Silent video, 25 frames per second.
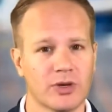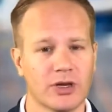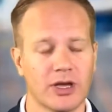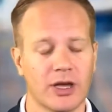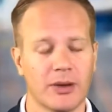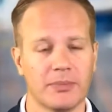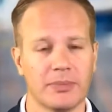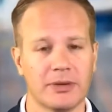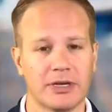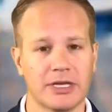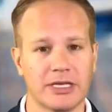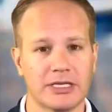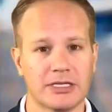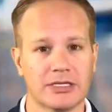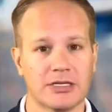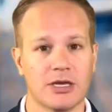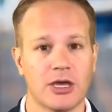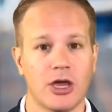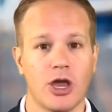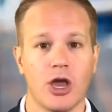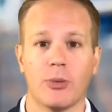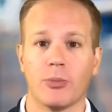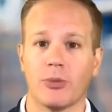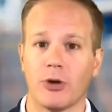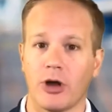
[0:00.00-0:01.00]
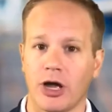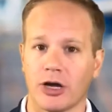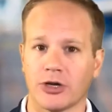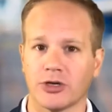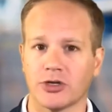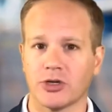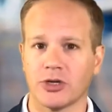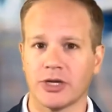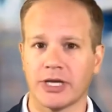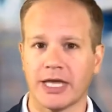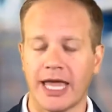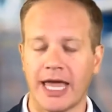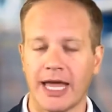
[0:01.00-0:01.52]
companies:
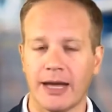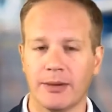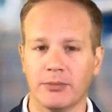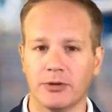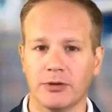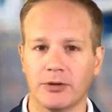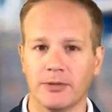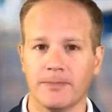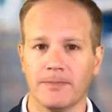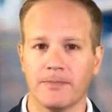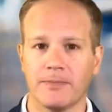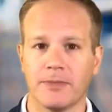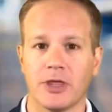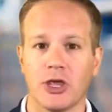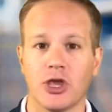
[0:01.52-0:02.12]
Procter & Gamble,